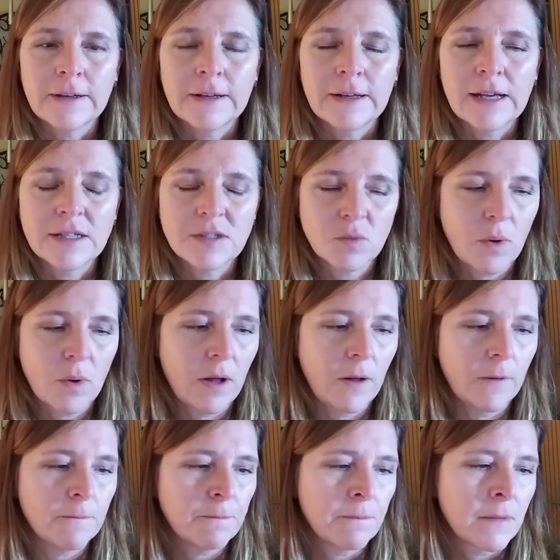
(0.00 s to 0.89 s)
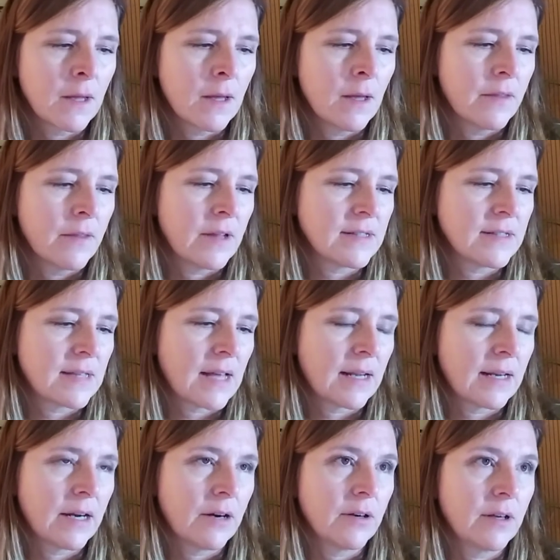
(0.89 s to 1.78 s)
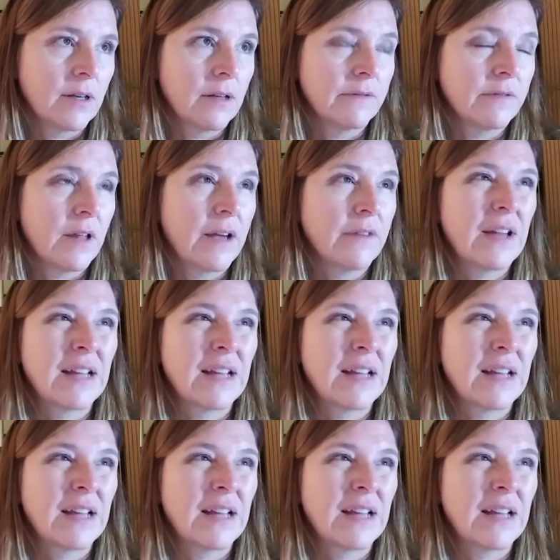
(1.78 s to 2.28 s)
as well. That's that area of life.